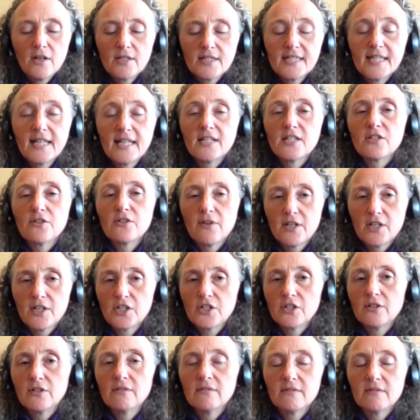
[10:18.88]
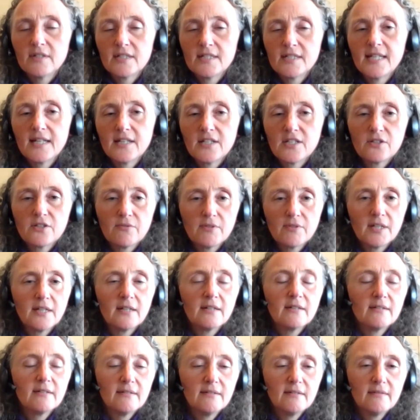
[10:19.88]
sensation, the
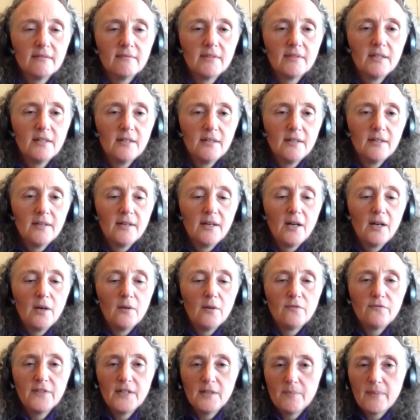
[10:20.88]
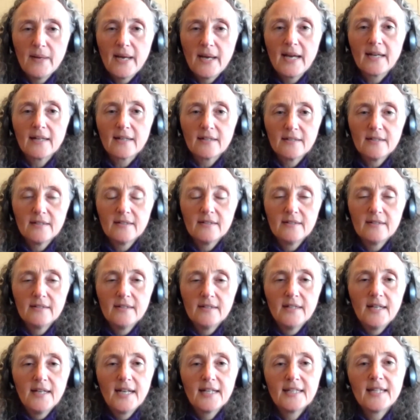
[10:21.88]
sensory feedback.
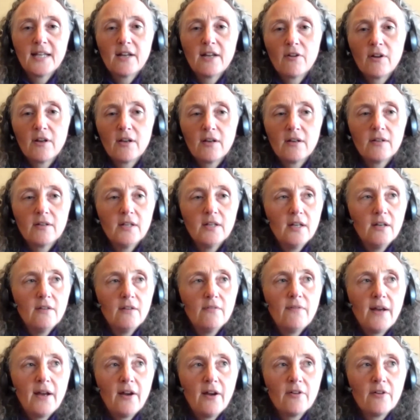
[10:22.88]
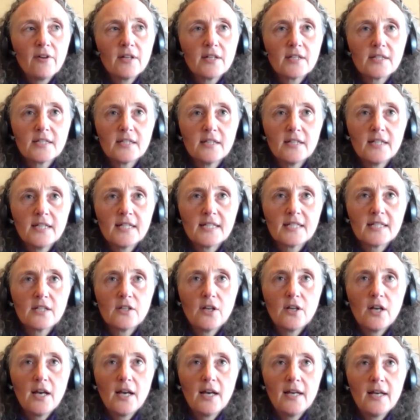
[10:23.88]
And there are various, and
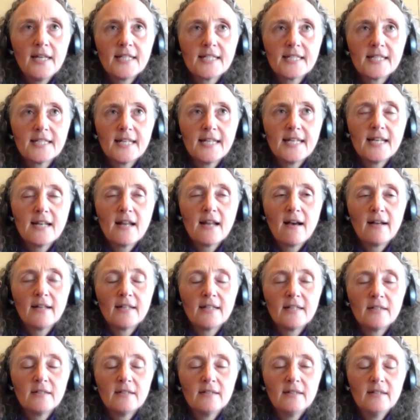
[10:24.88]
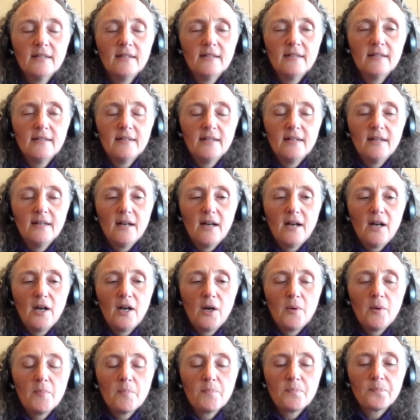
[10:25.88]
it's a non
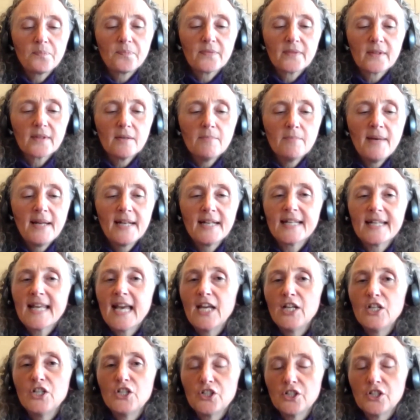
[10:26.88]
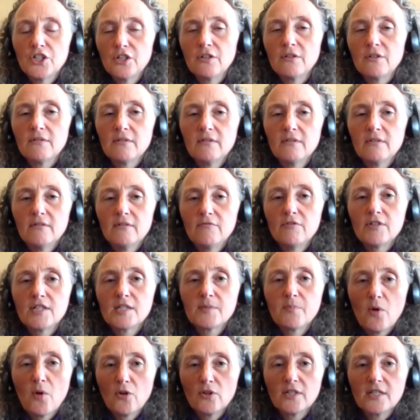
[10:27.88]
medication
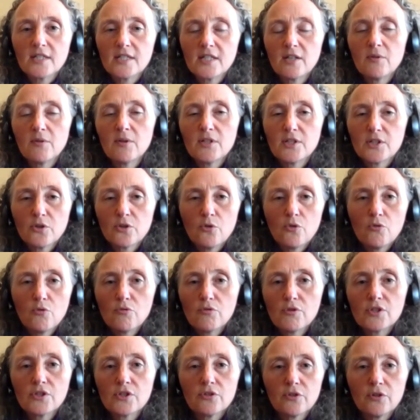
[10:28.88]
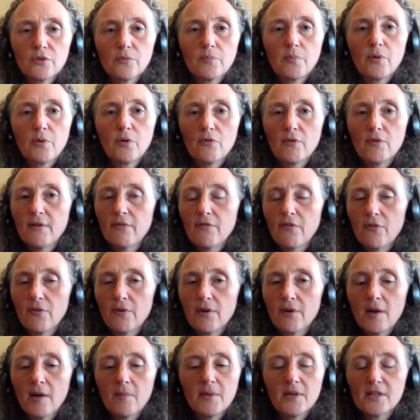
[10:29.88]
response. So it's all sort of
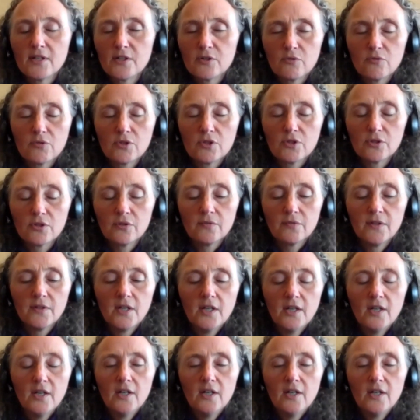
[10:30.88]
it's all sort of